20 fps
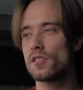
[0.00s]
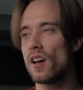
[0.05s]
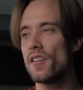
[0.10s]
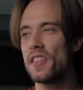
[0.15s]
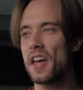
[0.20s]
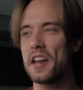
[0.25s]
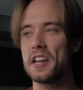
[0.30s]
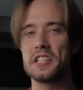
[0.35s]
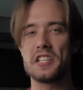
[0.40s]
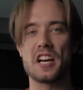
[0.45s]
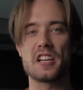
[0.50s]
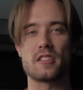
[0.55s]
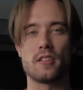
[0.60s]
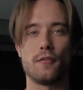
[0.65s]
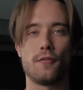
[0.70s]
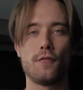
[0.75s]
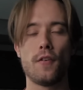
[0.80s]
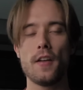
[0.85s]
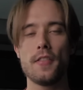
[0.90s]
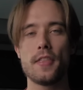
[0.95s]
not that it
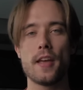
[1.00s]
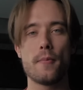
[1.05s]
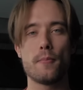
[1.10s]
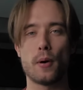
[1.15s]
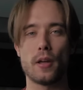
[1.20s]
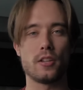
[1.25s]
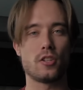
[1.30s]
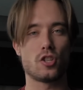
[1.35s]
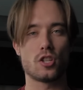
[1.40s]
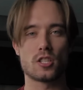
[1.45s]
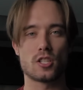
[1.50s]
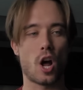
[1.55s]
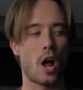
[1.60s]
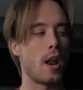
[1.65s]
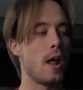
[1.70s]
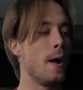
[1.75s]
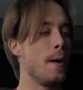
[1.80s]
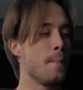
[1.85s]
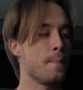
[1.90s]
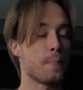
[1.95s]
doesn't fit them, but it's just
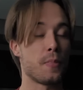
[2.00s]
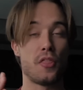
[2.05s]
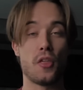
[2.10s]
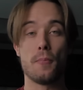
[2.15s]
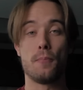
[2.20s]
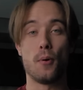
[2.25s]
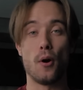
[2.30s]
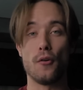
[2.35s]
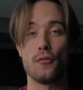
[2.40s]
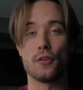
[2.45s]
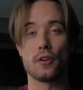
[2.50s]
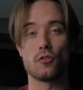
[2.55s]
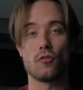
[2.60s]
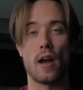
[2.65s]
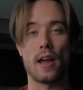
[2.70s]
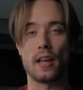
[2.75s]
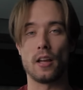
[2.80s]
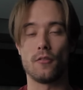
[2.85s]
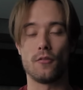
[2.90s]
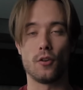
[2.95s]
not the perfect
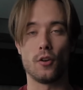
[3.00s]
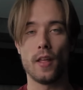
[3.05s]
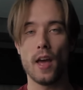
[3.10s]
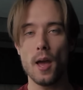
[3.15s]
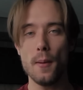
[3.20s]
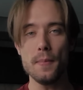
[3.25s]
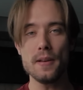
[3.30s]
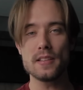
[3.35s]
racket for them,